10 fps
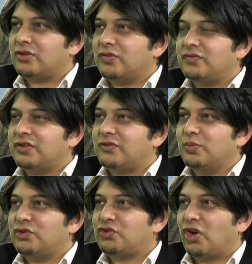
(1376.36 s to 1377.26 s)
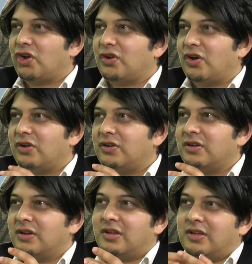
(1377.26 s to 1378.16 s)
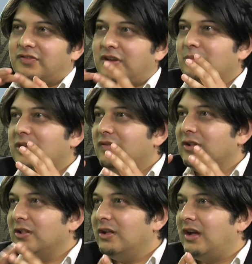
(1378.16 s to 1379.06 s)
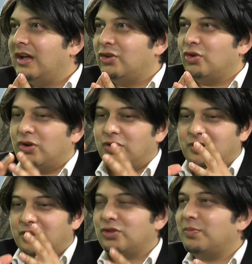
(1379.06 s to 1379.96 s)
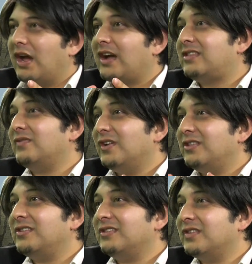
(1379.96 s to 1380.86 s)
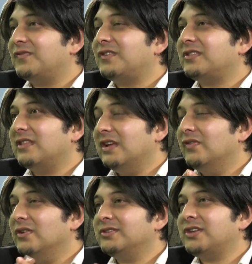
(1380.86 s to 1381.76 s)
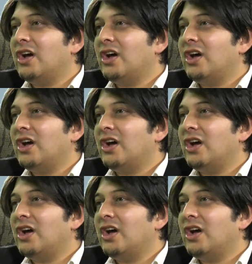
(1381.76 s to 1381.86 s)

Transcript: you've just switched on some level and you're going to be activating different levels